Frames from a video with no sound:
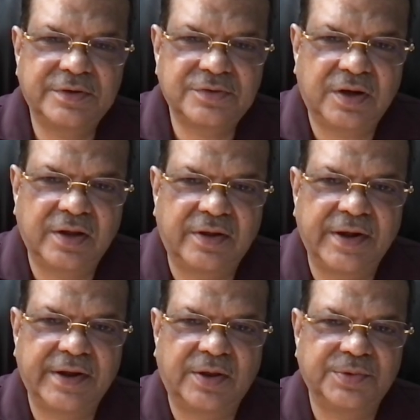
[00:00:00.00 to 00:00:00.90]
It's not a
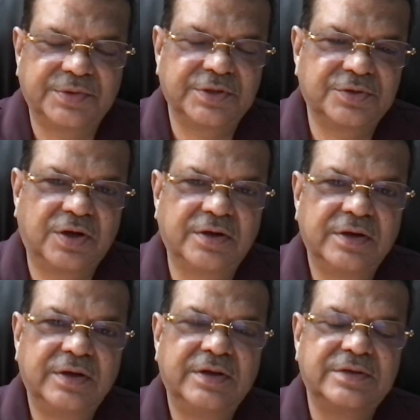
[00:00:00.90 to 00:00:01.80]
great house. It's not
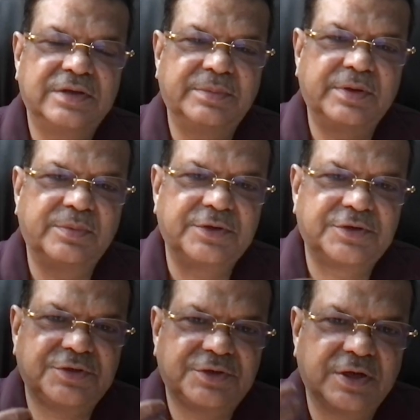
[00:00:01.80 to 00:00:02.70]
something which